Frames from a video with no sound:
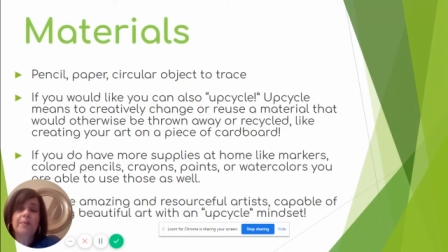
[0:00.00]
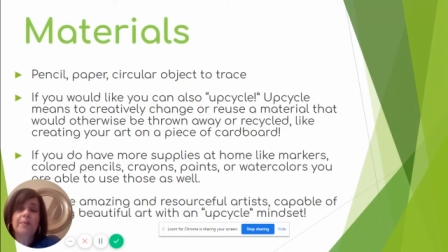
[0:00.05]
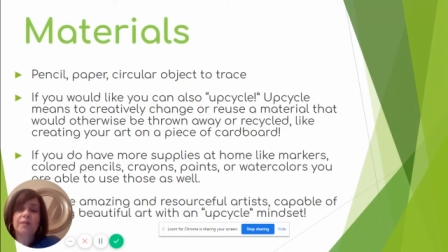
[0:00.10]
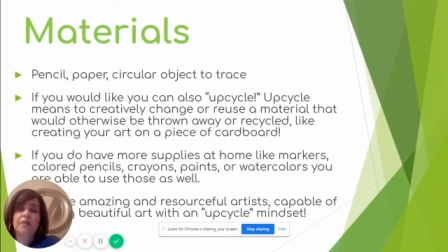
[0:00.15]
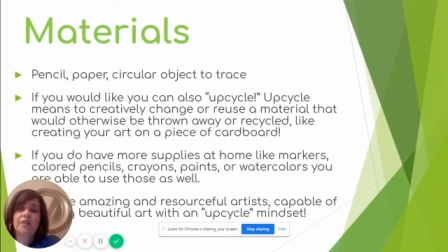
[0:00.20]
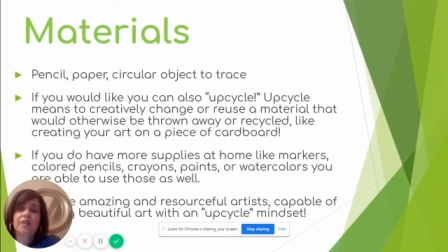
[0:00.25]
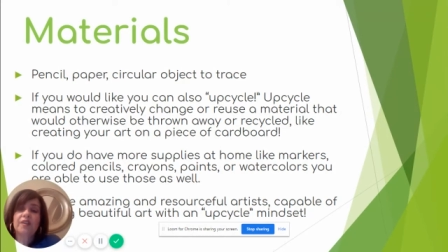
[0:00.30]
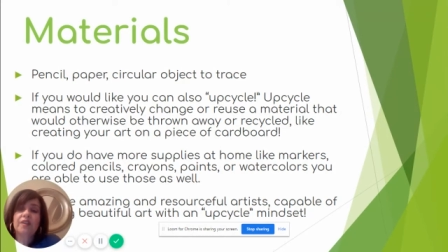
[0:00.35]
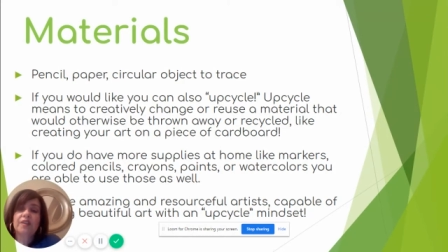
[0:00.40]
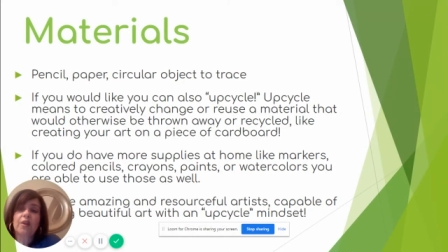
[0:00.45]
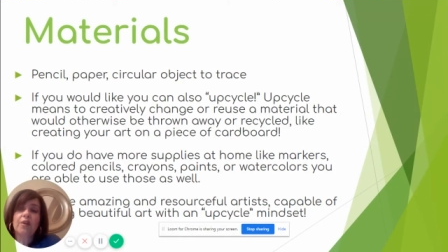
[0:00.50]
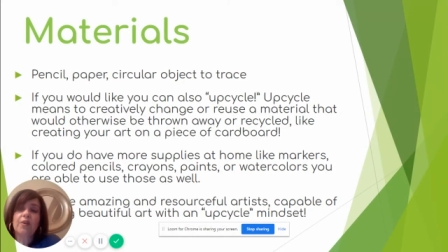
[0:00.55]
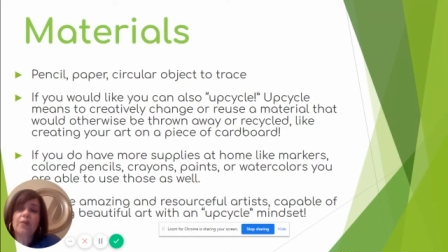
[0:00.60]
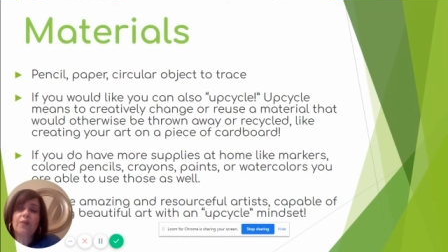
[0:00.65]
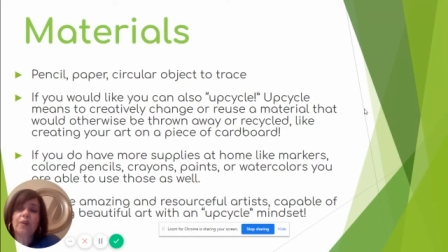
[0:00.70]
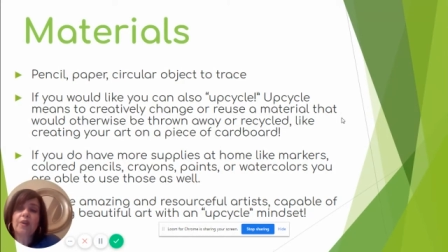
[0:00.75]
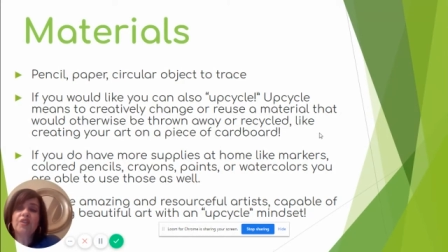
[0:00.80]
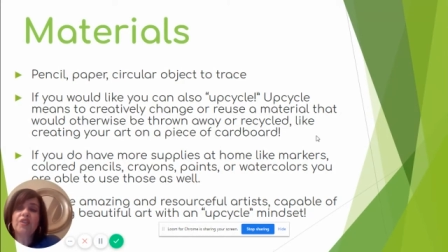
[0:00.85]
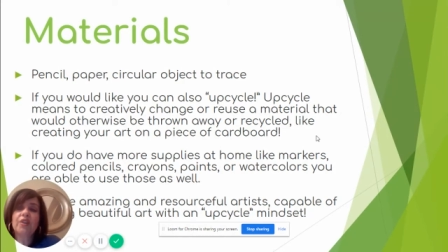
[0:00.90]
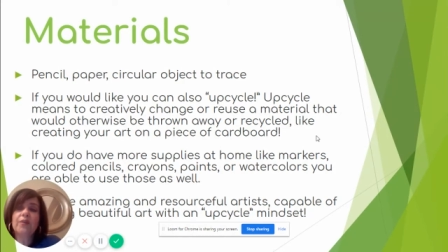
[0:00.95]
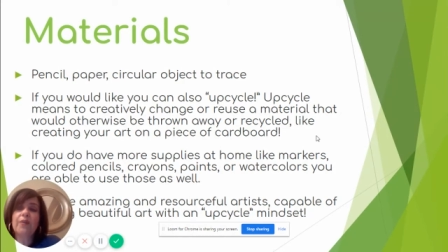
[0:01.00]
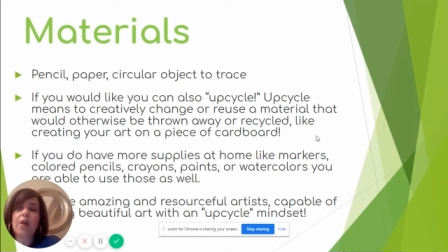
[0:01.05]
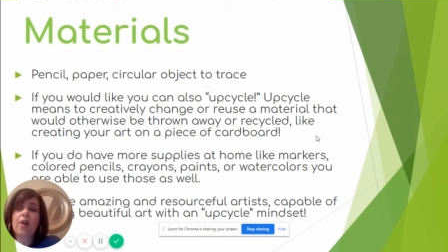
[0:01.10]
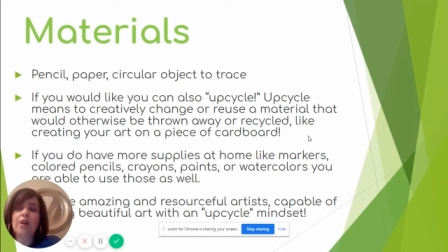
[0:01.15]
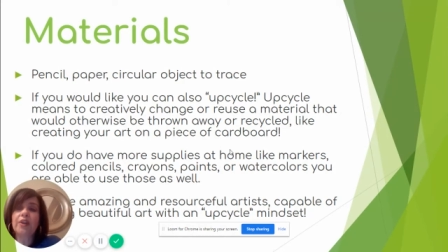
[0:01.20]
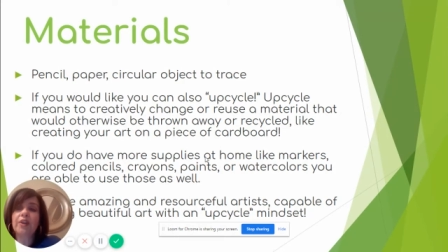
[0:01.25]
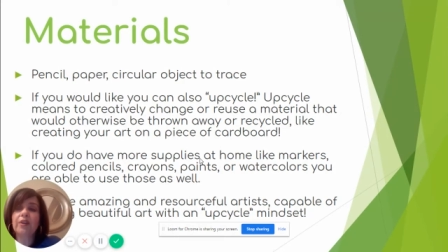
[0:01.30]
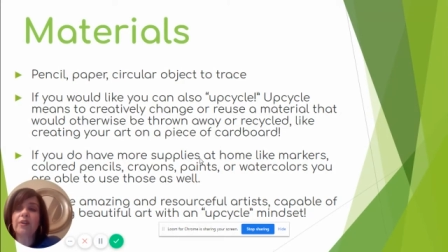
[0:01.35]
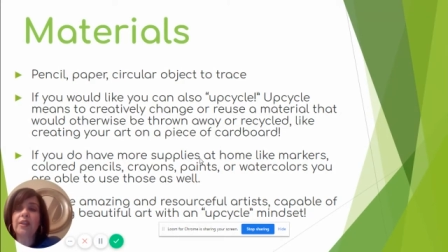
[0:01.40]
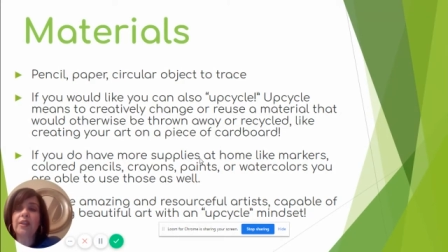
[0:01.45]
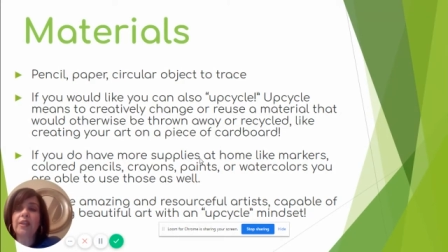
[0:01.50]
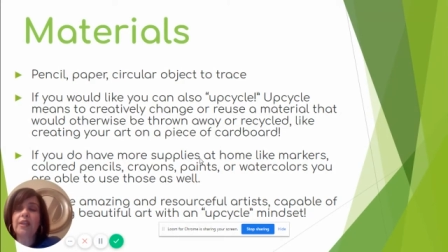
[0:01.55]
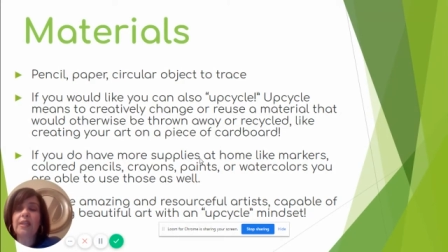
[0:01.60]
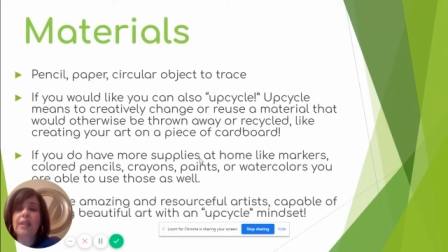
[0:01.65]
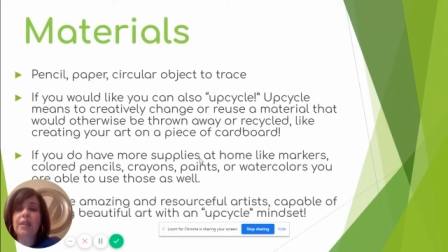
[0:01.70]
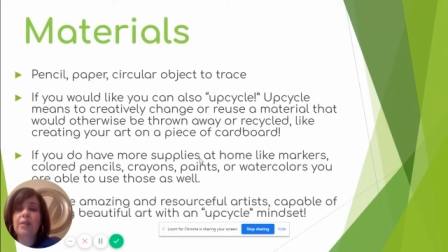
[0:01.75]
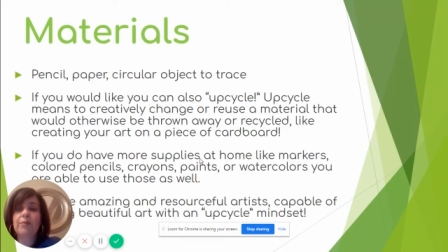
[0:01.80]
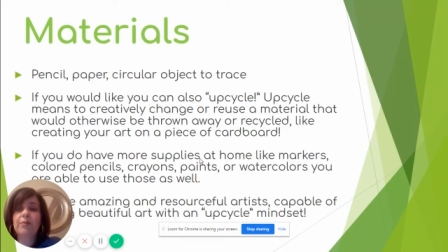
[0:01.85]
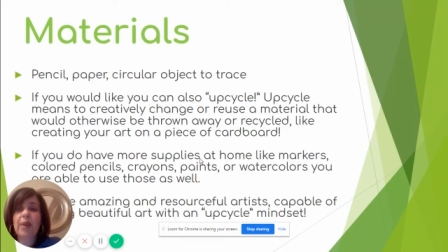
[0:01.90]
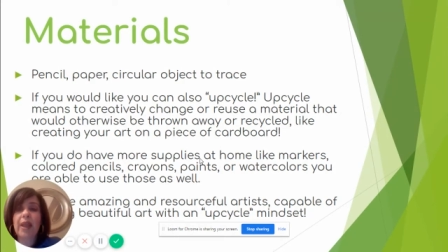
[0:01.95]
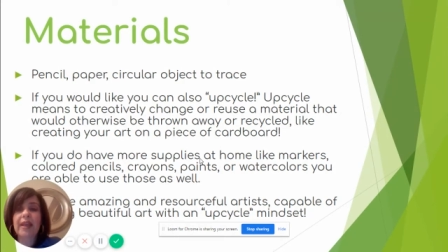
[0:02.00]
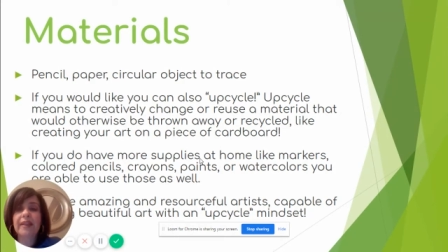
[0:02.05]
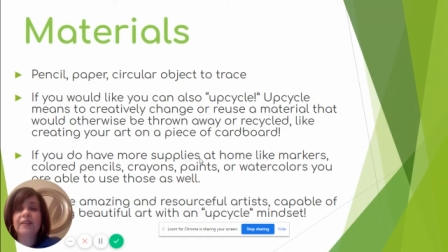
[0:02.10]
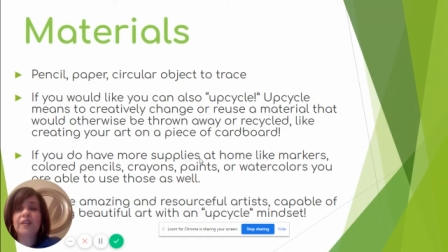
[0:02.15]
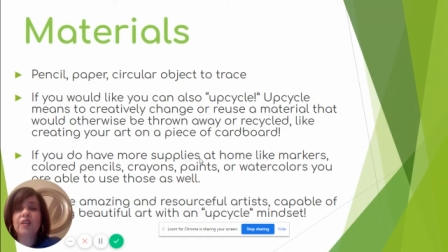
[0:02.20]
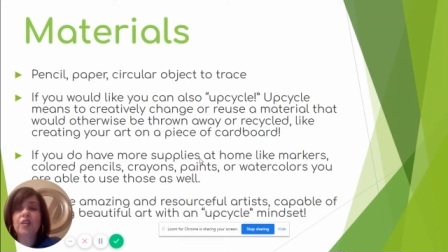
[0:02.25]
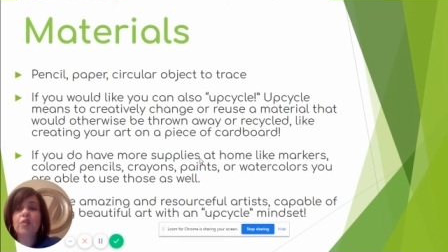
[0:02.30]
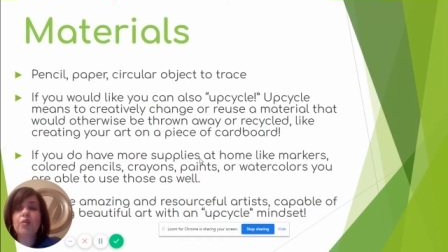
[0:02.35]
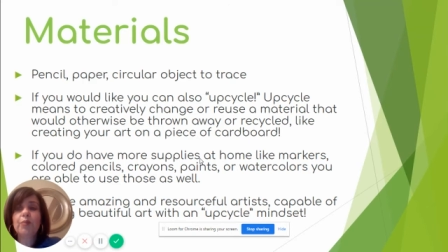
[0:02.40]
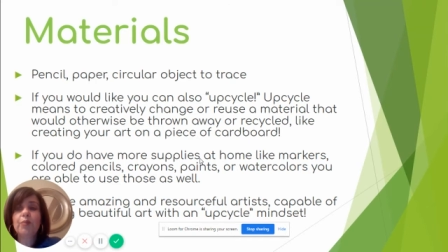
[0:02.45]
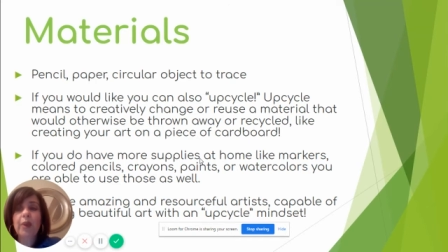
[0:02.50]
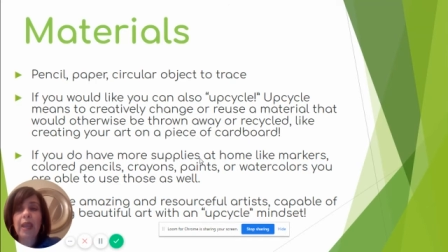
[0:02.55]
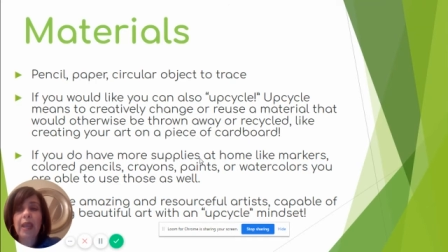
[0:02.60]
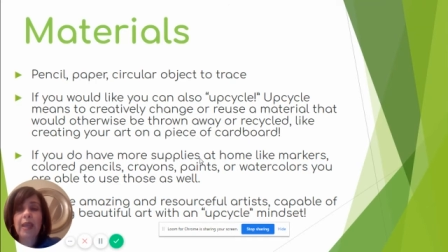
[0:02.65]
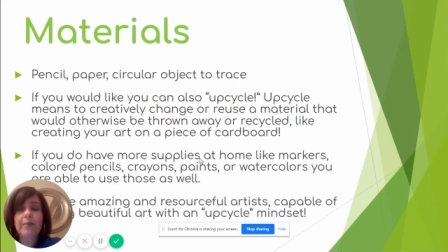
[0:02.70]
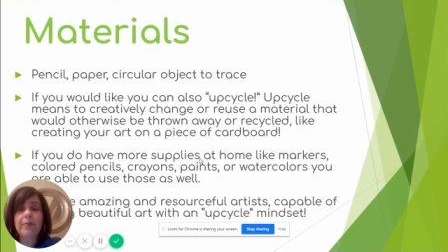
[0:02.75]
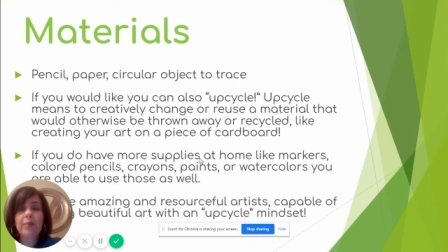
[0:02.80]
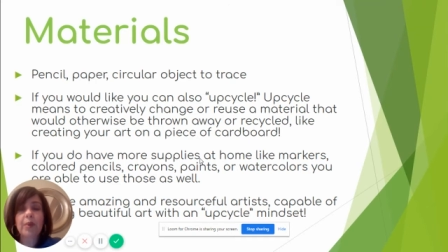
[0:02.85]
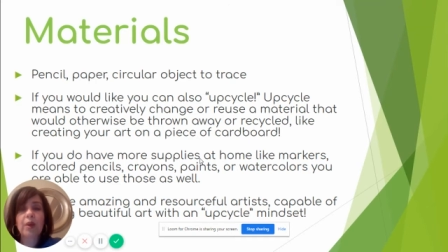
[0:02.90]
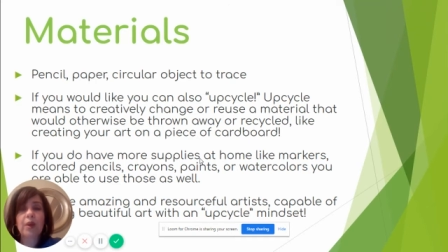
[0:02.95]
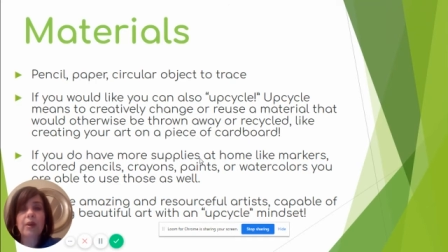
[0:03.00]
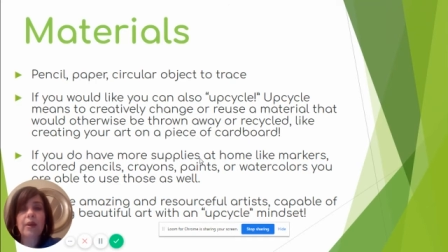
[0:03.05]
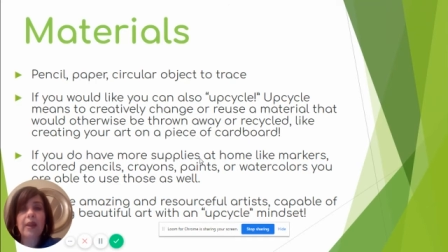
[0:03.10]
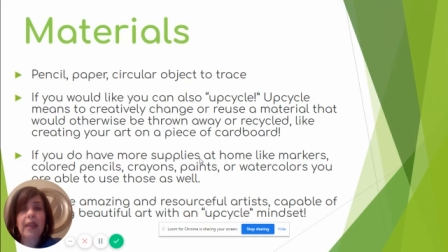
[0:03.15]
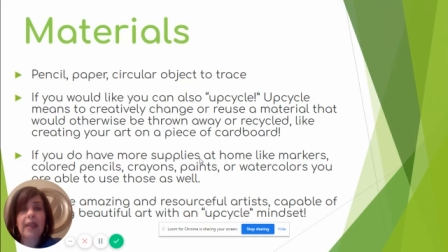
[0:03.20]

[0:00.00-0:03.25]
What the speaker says: So first of all, you're going to need pencil, paper,